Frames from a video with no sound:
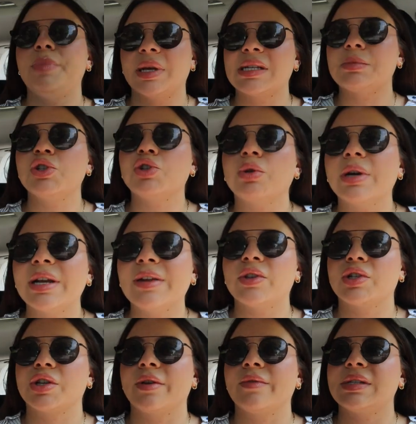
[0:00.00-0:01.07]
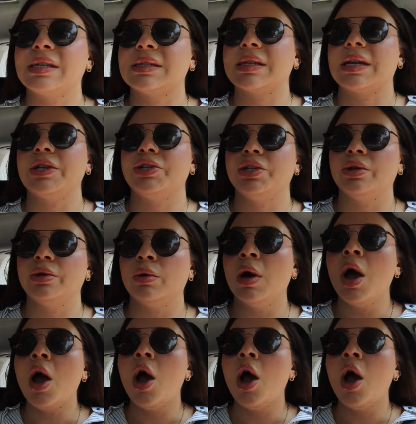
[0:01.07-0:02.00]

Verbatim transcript: because majority of the services that I do